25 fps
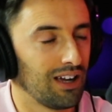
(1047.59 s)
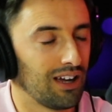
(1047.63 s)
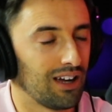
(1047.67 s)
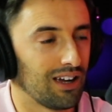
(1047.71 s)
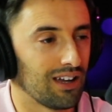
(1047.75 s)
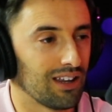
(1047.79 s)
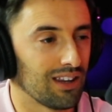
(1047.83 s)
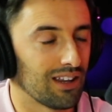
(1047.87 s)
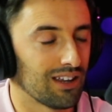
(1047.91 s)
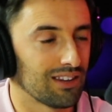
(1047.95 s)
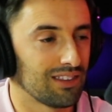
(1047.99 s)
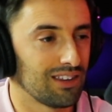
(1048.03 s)

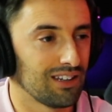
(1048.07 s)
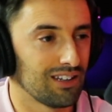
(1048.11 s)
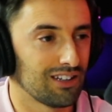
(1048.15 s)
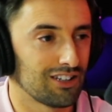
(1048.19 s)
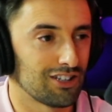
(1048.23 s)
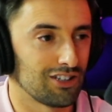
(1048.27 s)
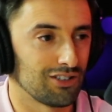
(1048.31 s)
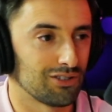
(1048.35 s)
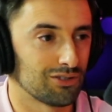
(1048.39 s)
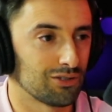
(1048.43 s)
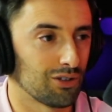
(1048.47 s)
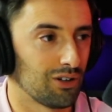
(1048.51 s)
And I think
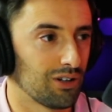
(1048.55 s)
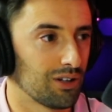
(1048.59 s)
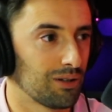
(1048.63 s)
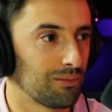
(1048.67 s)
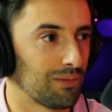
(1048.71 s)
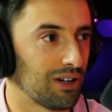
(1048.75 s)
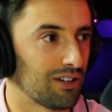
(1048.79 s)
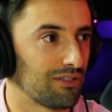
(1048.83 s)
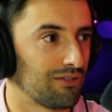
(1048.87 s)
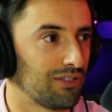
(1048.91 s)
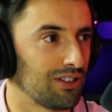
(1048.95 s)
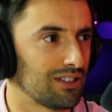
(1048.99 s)
she saw in
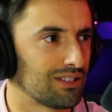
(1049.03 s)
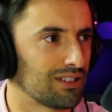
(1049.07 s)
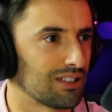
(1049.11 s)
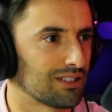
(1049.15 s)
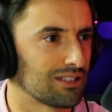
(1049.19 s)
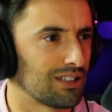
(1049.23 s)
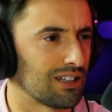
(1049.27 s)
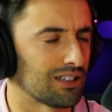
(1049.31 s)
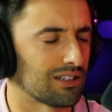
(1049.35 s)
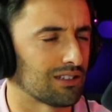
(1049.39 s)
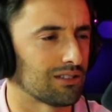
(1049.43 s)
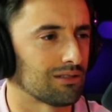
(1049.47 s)
my face
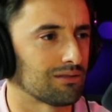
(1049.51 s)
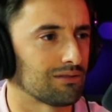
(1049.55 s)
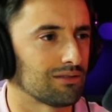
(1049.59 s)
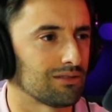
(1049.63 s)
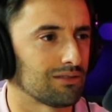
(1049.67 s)
as like,